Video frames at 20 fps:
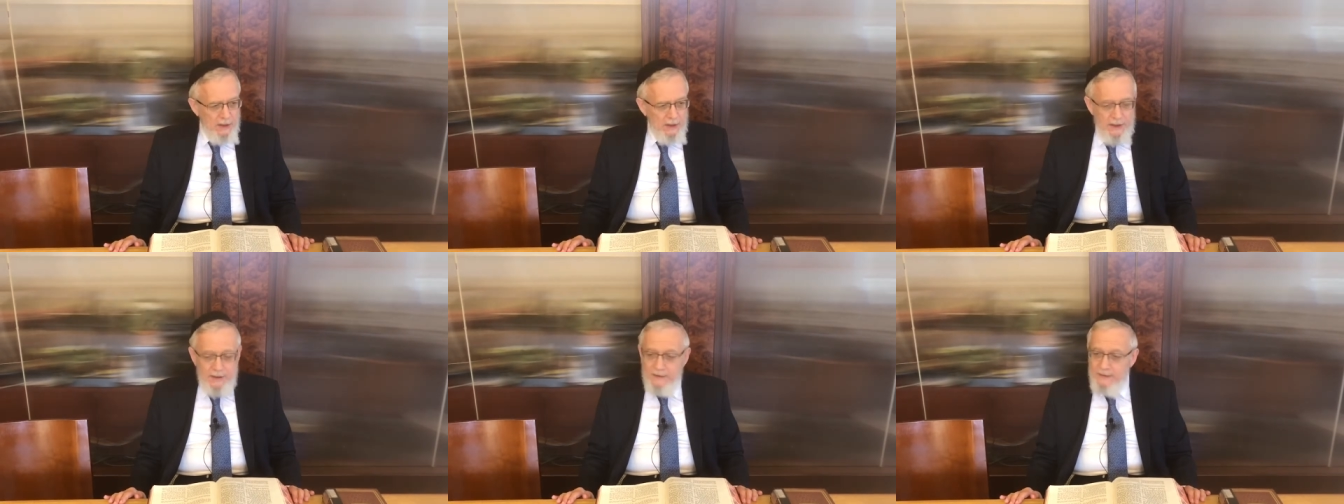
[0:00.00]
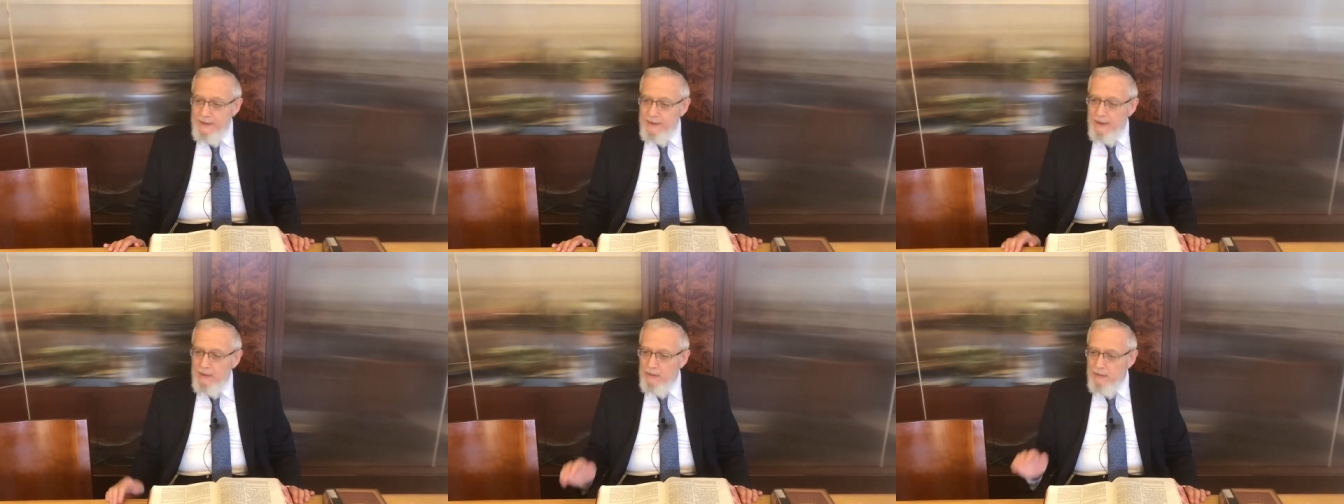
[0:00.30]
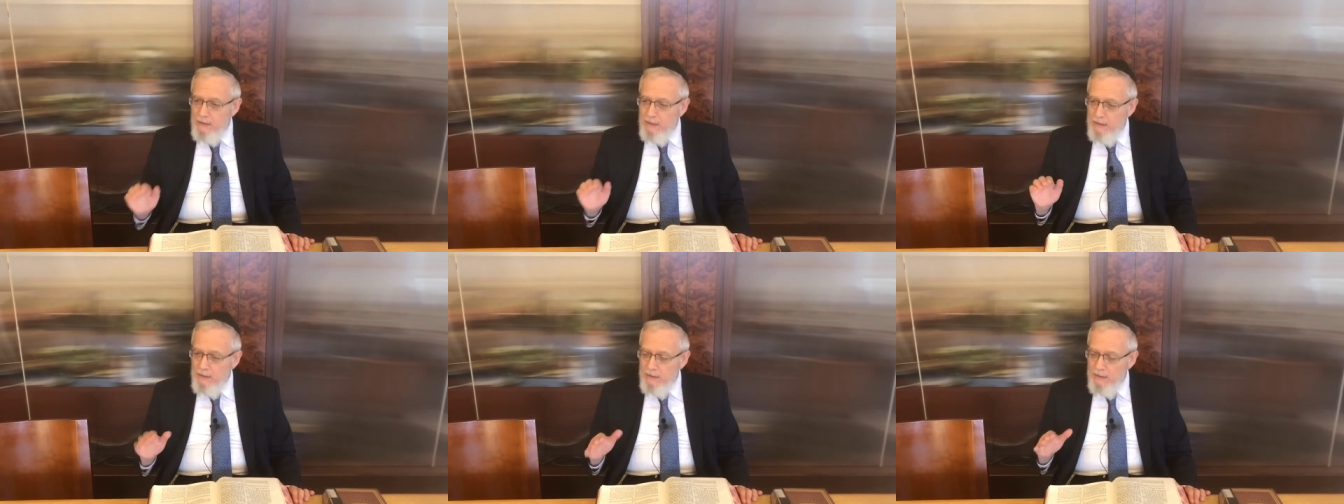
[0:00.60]

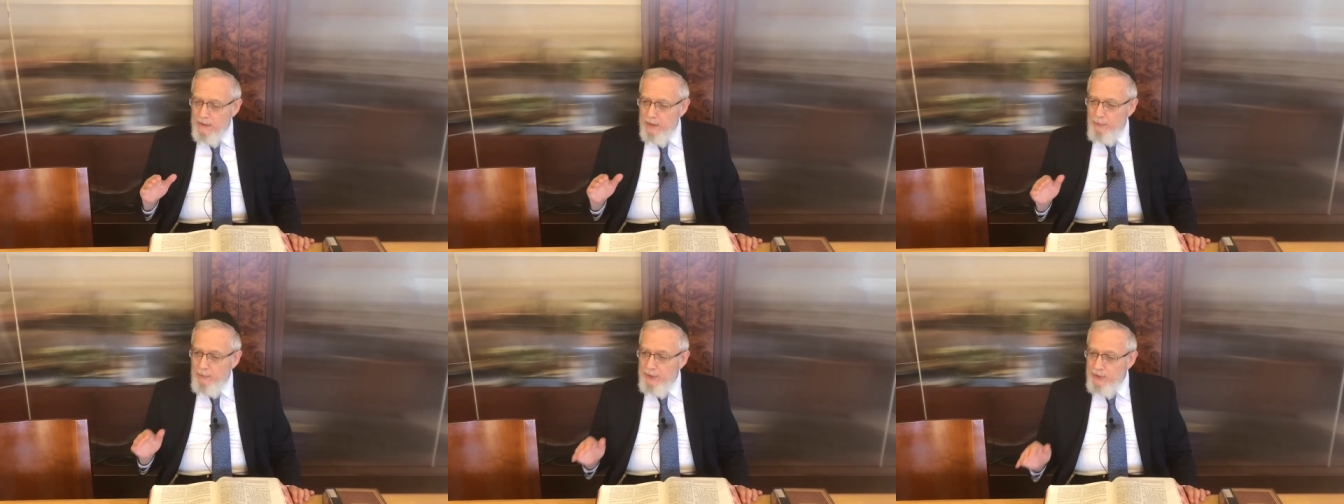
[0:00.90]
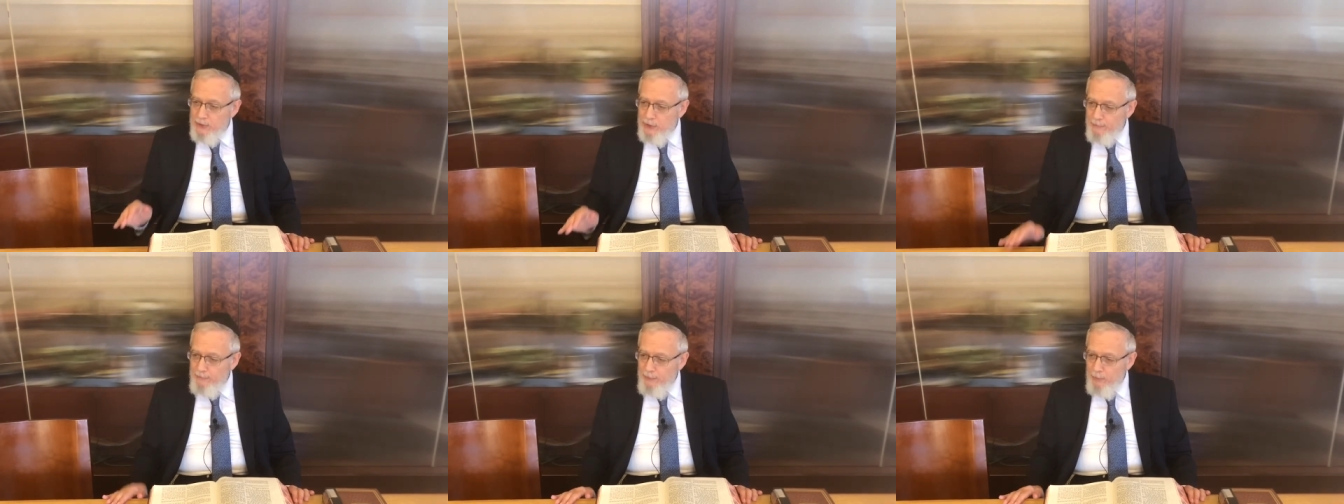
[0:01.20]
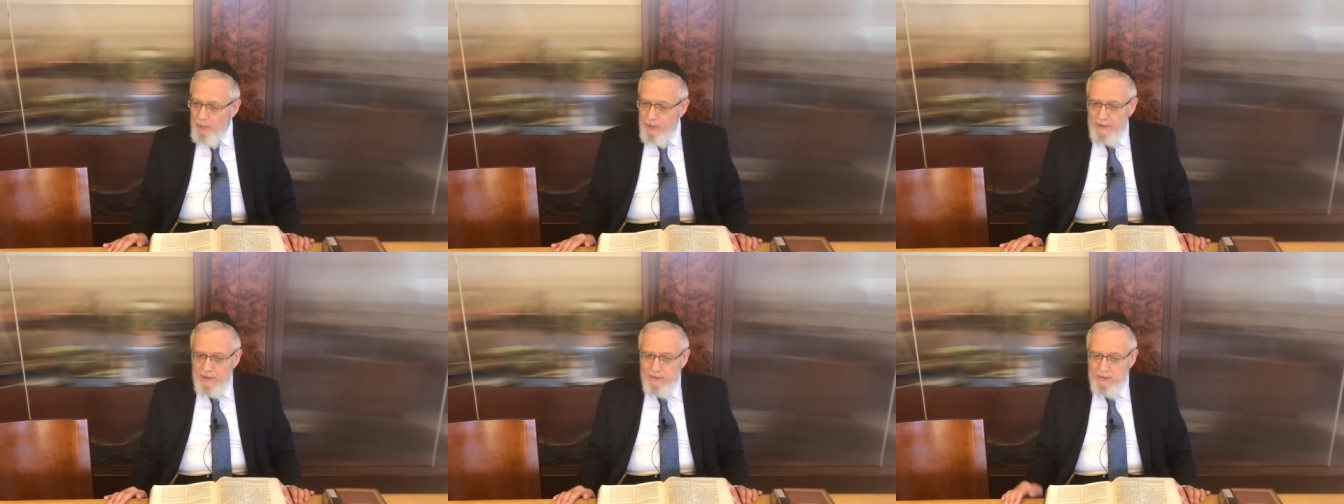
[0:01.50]
until it reached a
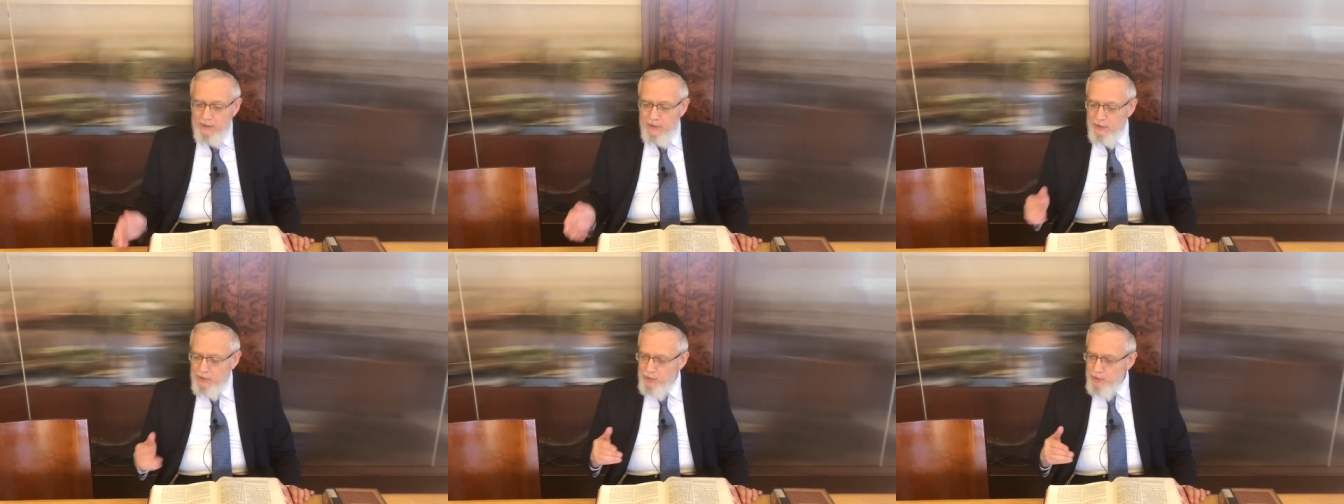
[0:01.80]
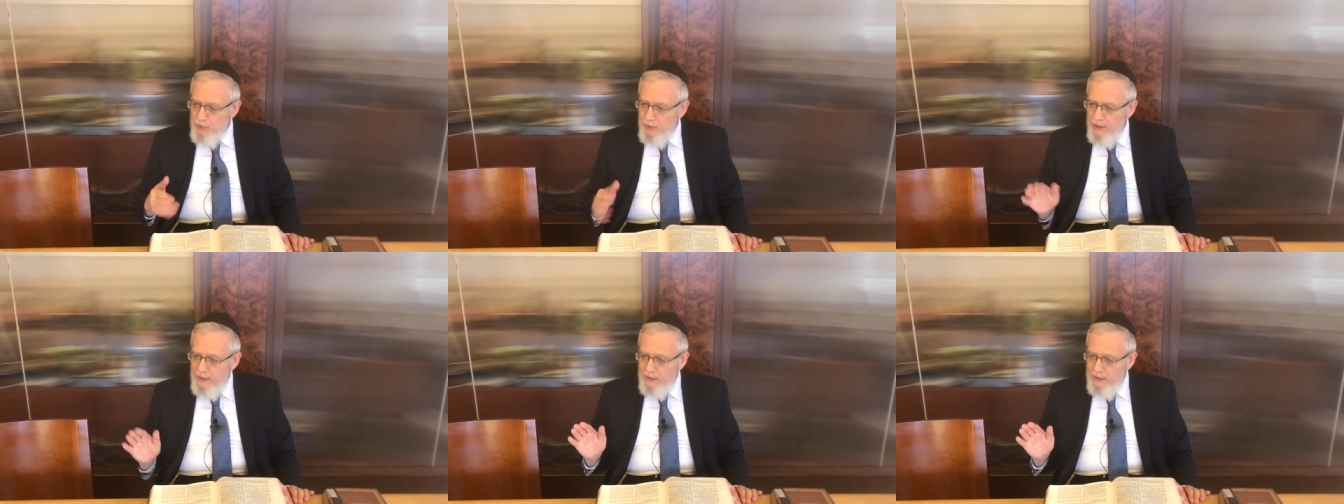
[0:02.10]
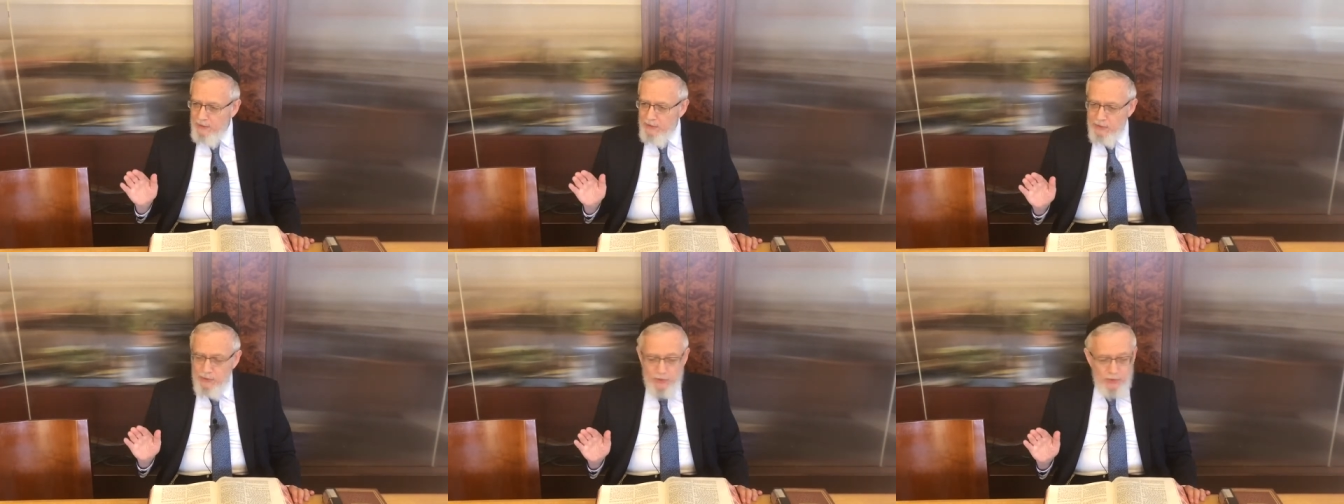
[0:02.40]
point he
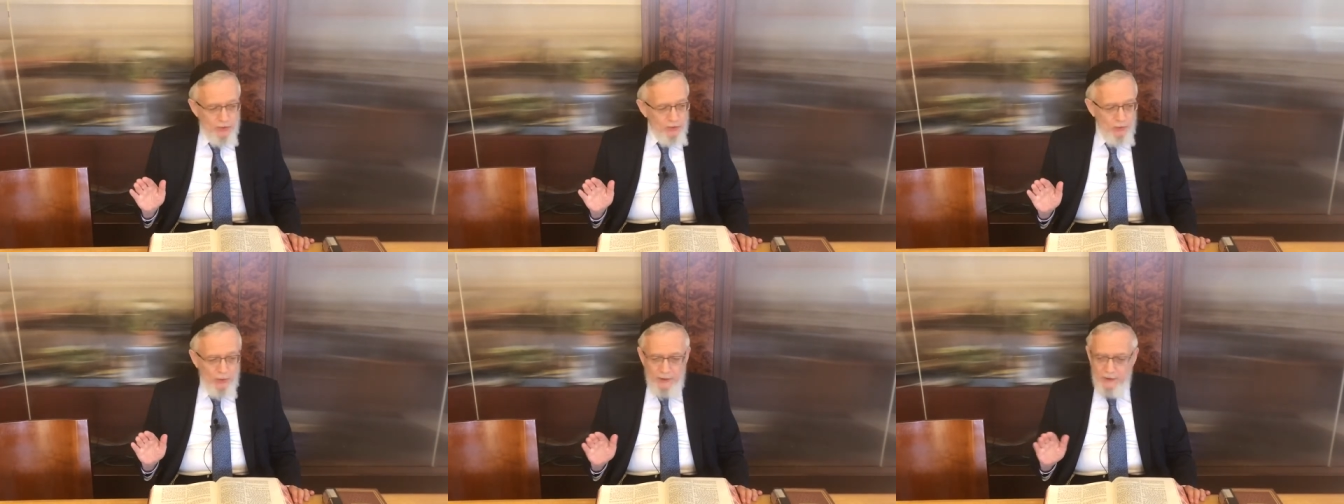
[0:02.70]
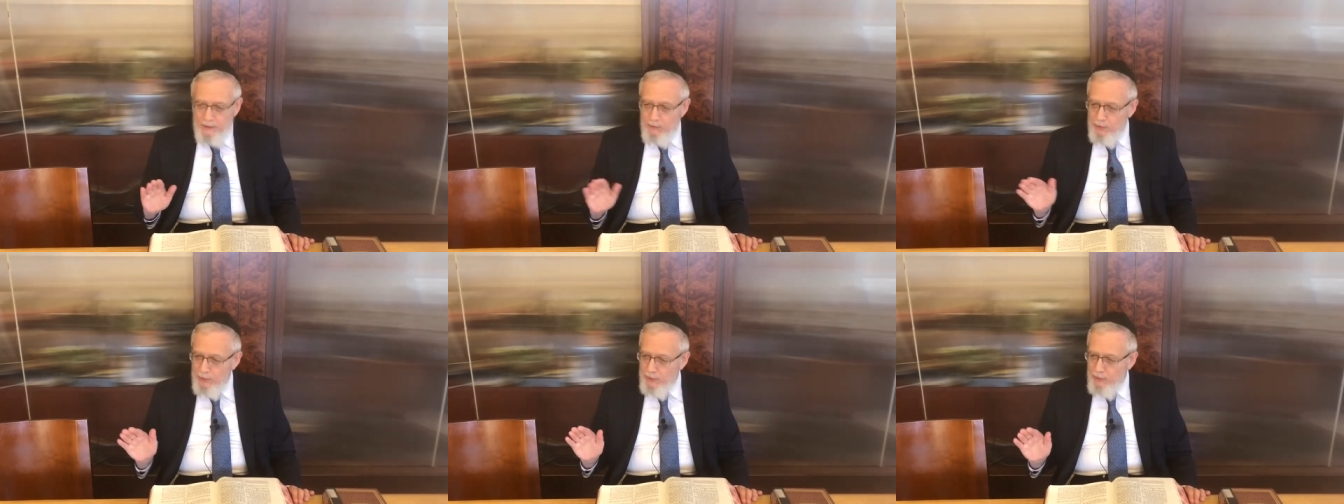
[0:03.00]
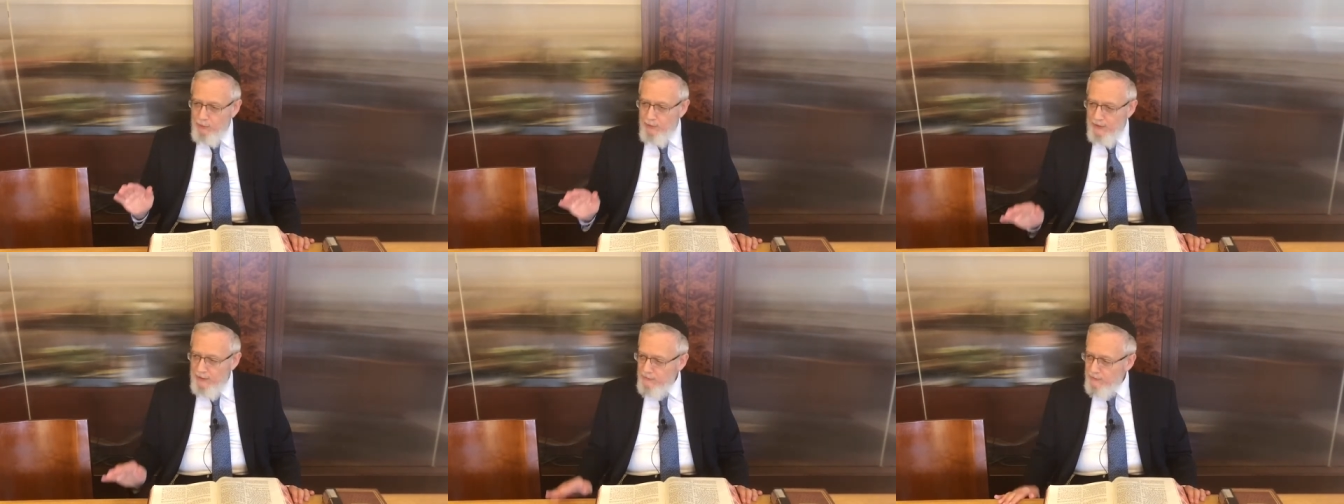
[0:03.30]
destroyed, destroyed them with the
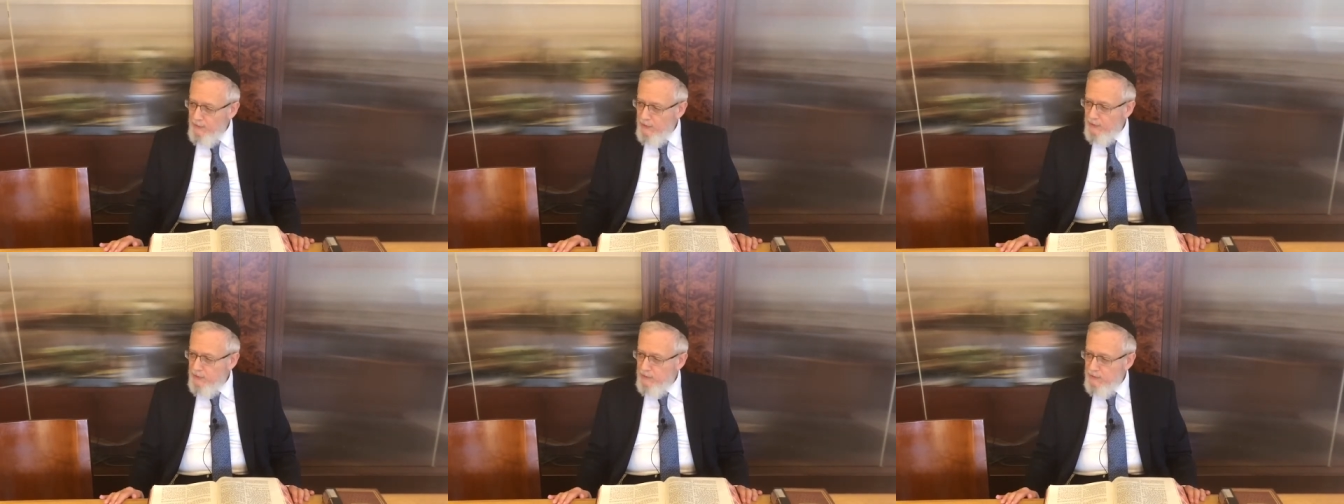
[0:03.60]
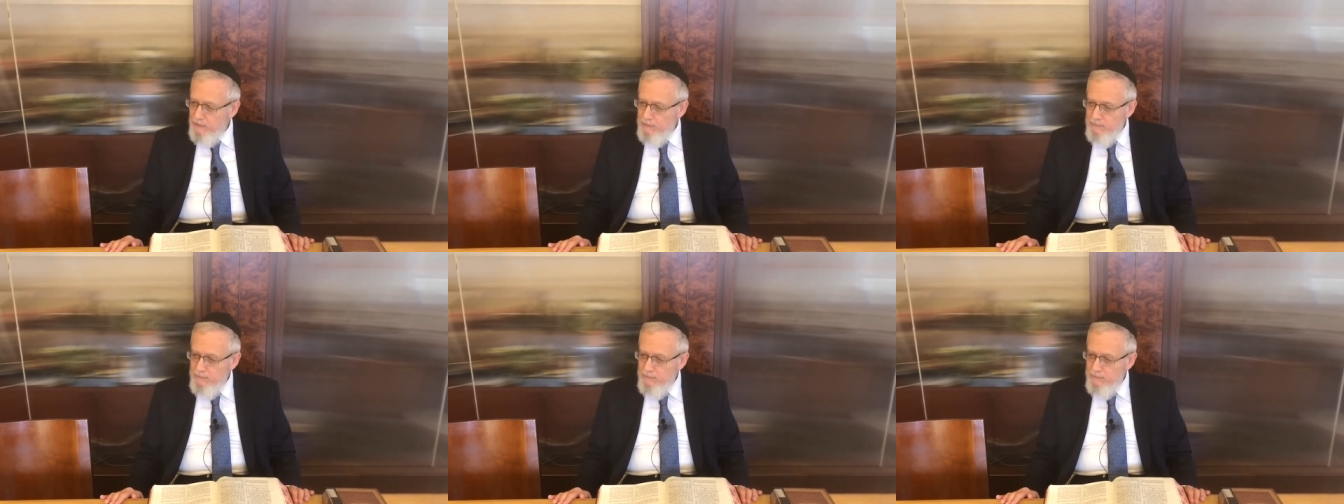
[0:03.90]
great flood.